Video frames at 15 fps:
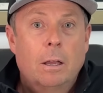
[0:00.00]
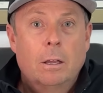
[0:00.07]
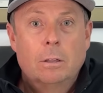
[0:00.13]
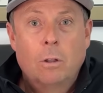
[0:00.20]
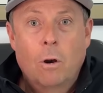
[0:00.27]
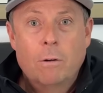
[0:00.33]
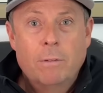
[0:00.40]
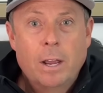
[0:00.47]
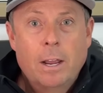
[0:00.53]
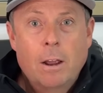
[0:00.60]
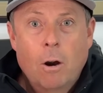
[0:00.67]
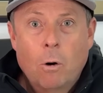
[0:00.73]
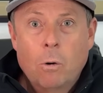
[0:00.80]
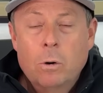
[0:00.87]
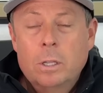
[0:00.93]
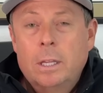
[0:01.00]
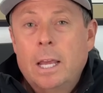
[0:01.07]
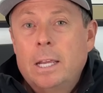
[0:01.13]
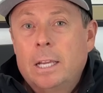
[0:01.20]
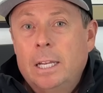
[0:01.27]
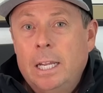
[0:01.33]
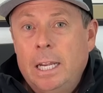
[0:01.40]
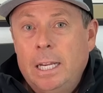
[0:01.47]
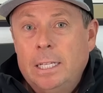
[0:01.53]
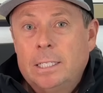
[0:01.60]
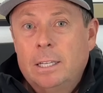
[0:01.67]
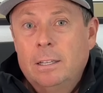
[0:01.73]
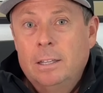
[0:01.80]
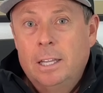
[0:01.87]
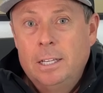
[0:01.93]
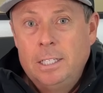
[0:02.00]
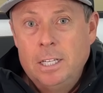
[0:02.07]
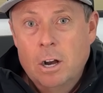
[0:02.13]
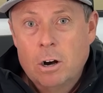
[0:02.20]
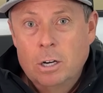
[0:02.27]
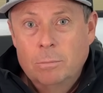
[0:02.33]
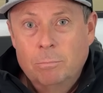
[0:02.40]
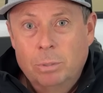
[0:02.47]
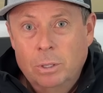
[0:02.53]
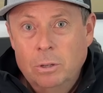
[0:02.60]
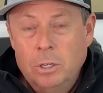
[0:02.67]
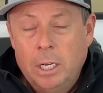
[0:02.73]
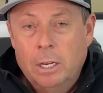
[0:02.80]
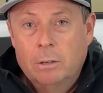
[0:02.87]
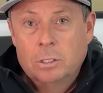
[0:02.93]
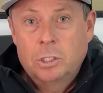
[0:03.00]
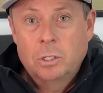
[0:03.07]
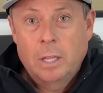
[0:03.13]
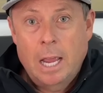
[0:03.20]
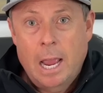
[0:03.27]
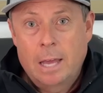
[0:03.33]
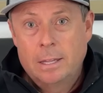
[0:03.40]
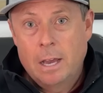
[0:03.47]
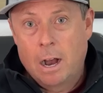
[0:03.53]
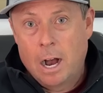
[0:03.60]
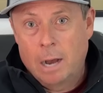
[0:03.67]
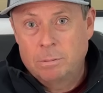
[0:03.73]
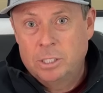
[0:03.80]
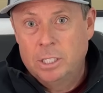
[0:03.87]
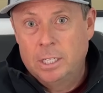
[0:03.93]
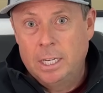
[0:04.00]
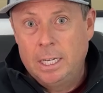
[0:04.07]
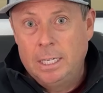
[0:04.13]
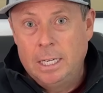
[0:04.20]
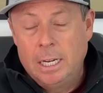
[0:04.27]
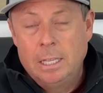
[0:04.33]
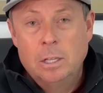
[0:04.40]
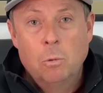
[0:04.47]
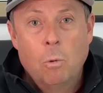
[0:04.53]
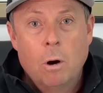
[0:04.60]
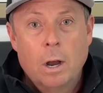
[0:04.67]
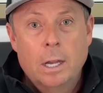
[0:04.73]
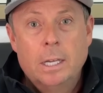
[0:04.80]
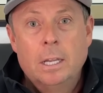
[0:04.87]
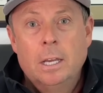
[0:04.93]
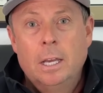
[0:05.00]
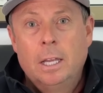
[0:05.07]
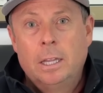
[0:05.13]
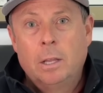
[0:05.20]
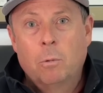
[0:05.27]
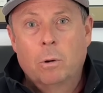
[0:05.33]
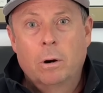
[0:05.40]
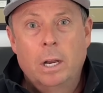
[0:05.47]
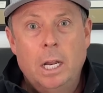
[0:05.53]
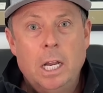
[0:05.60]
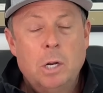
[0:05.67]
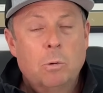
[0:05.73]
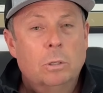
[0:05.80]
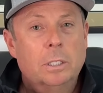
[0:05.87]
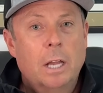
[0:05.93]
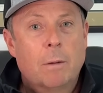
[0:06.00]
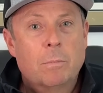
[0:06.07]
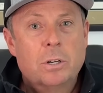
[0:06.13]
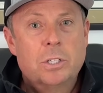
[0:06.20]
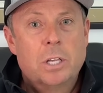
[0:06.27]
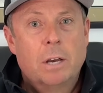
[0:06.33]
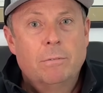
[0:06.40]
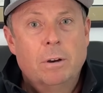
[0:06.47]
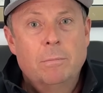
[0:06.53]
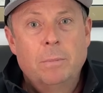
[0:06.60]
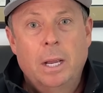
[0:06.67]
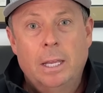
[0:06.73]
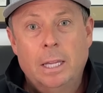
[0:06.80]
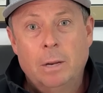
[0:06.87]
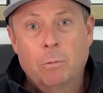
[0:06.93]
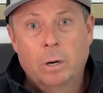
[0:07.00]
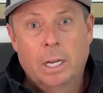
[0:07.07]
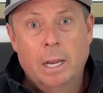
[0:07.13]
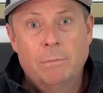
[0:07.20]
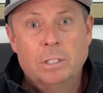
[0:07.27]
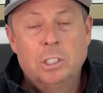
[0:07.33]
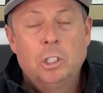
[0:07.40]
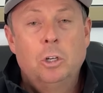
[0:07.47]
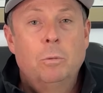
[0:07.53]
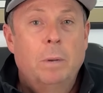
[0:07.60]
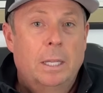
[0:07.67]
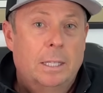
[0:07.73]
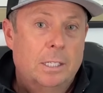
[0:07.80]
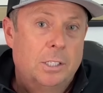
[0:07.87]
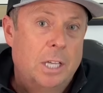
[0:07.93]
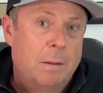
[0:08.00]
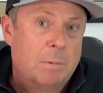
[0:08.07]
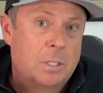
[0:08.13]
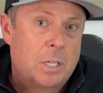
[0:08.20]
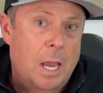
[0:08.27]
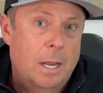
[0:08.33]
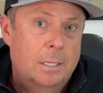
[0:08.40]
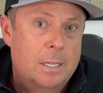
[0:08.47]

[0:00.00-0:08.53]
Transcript: larvae or they could eat the young bluegill. So they had the option to eat either one. There were equal numbers of them and they were given to them at the same exact